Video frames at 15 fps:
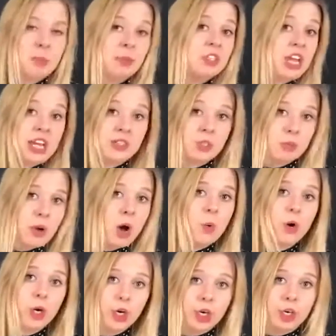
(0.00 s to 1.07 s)
The potassium,
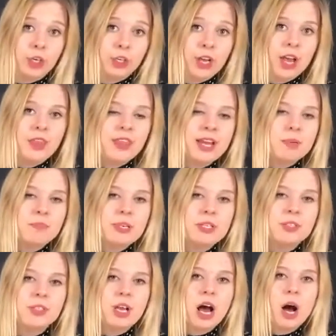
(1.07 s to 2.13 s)
our heart. That
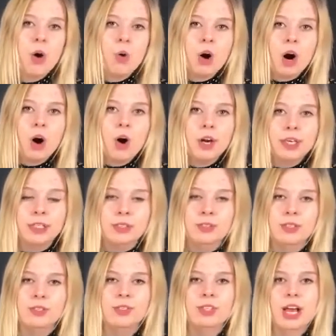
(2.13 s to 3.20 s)
means that our
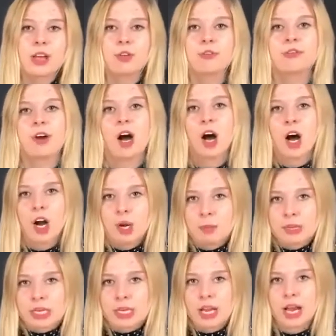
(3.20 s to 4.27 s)
organs, it's kind of an
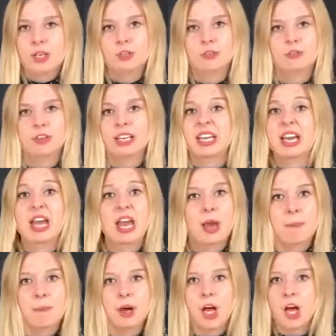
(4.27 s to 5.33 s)
army, kind of a
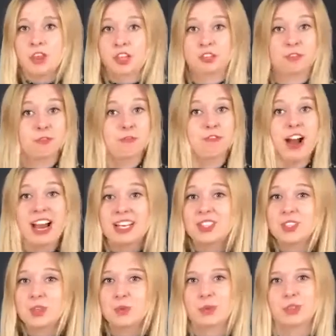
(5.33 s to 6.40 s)
camp that
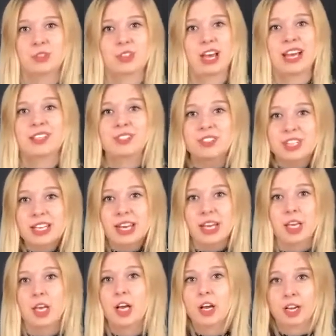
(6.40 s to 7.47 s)
fighting with this
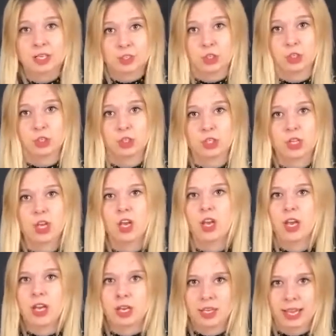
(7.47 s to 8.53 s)
acidic condition
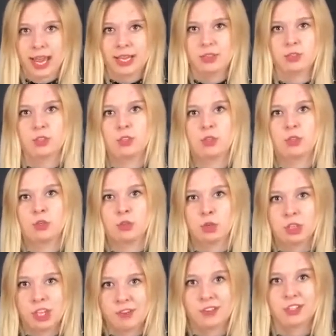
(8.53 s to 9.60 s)
in case to
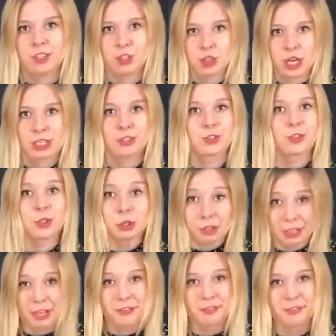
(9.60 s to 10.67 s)
give us a chance to
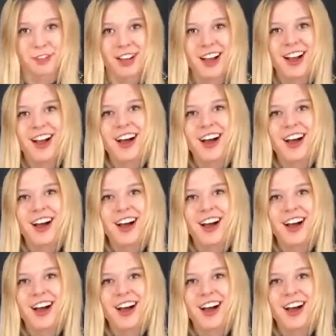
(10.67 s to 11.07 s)
live.